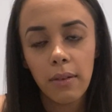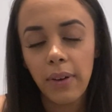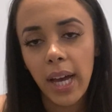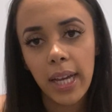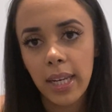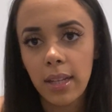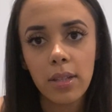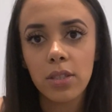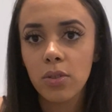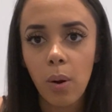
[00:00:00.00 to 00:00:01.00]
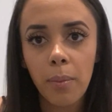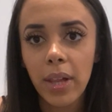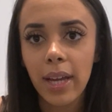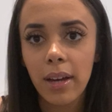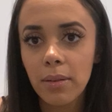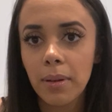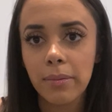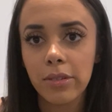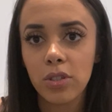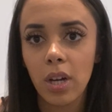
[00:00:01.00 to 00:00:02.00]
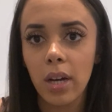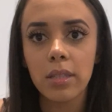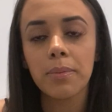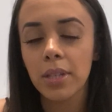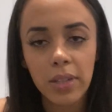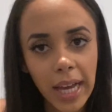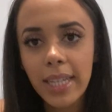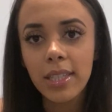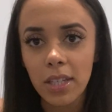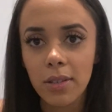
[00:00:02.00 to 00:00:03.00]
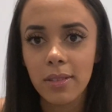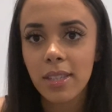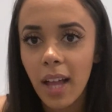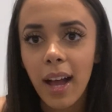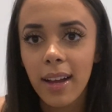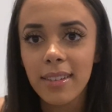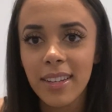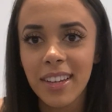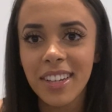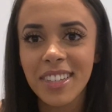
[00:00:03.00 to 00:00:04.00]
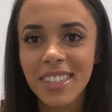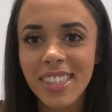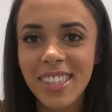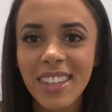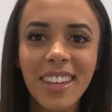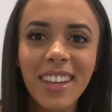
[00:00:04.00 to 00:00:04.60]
fine and it looks normal like other people's jaws, but they're lying to you. It's not. it's